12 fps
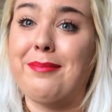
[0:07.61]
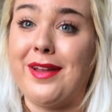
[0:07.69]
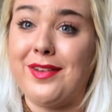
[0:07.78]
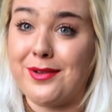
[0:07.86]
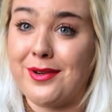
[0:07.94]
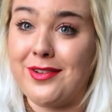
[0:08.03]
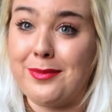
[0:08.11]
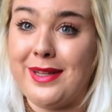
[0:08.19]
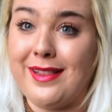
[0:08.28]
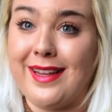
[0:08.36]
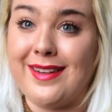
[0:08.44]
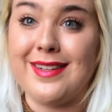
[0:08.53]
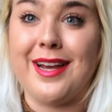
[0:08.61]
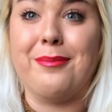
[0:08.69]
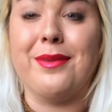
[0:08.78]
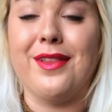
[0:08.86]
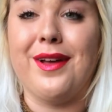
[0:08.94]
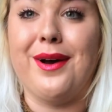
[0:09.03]
My stores will be linked down
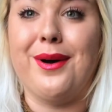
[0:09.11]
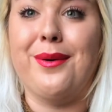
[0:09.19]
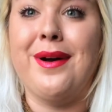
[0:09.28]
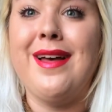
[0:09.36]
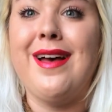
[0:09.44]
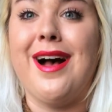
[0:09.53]
below.